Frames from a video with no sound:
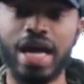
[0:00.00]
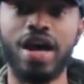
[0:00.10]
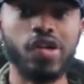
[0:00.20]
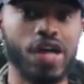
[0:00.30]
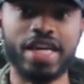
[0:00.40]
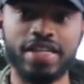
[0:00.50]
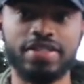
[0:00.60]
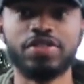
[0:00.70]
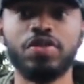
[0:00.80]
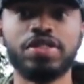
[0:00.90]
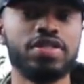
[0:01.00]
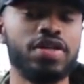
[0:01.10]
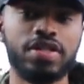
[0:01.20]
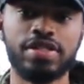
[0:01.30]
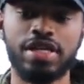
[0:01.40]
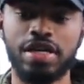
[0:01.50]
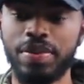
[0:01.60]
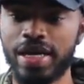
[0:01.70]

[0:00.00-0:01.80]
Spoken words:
I get this question all the time.